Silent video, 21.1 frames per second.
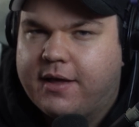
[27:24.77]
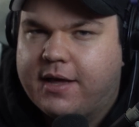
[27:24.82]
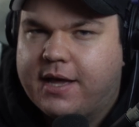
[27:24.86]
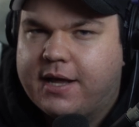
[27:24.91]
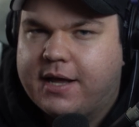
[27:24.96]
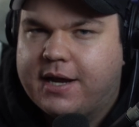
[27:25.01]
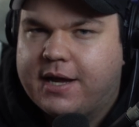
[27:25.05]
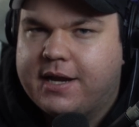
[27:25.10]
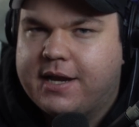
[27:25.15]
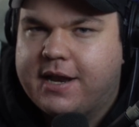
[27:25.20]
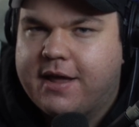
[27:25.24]

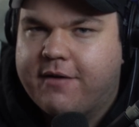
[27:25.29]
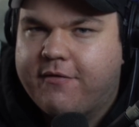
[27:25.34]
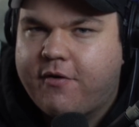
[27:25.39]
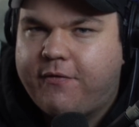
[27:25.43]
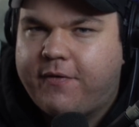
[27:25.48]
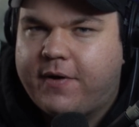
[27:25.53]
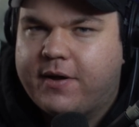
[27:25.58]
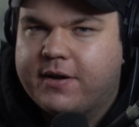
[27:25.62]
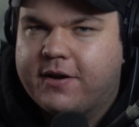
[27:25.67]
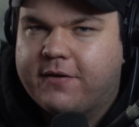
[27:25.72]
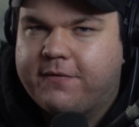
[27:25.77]
and I never
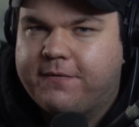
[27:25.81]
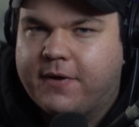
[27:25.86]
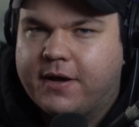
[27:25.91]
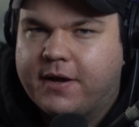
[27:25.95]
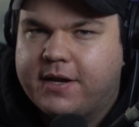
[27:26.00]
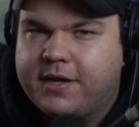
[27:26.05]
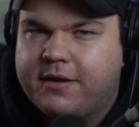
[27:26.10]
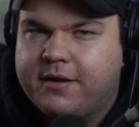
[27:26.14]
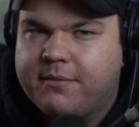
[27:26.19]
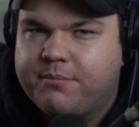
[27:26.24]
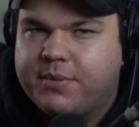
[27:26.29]
found it
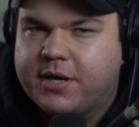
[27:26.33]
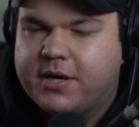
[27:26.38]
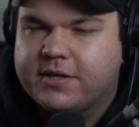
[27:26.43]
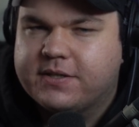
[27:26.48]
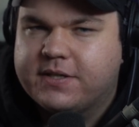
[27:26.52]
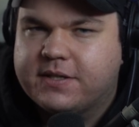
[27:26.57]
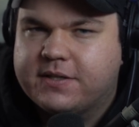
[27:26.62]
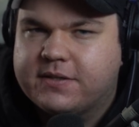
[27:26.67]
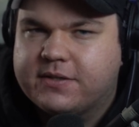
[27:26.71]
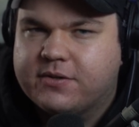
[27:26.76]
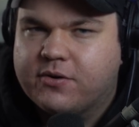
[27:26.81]
funny
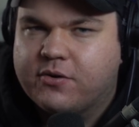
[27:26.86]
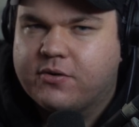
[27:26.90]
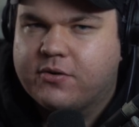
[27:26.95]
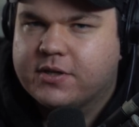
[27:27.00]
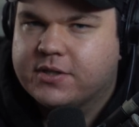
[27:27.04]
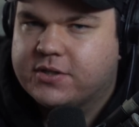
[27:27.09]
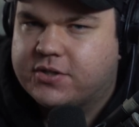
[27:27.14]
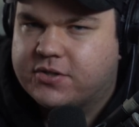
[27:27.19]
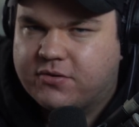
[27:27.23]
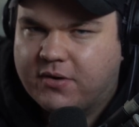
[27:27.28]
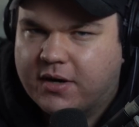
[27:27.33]
because it's so
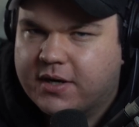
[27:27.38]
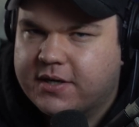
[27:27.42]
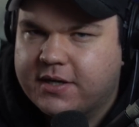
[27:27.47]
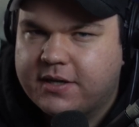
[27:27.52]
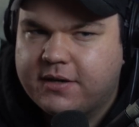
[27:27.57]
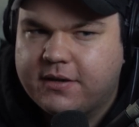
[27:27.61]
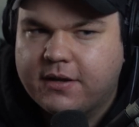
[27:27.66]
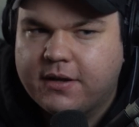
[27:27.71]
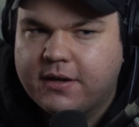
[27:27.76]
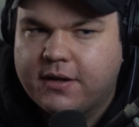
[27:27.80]
constructed.